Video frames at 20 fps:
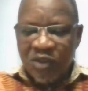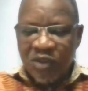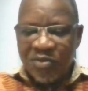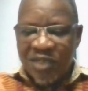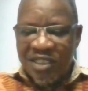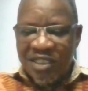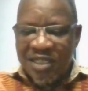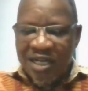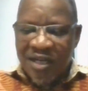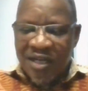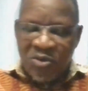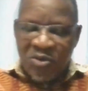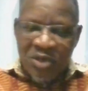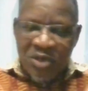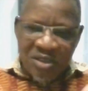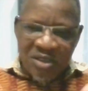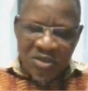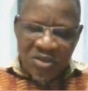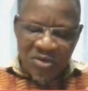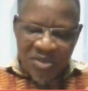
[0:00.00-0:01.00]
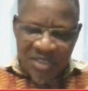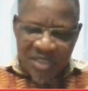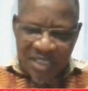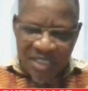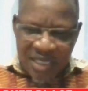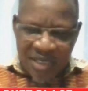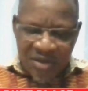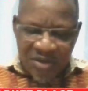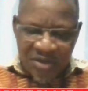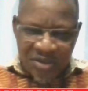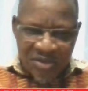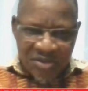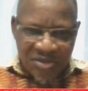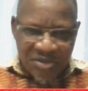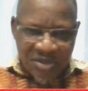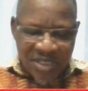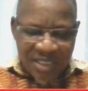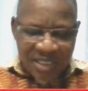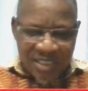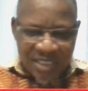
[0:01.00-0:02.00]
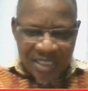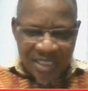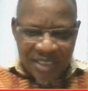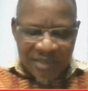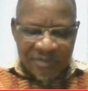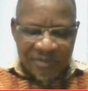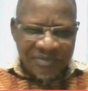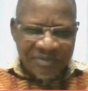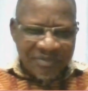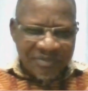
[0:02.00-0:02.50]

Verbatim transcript: But I want to say also that, uh,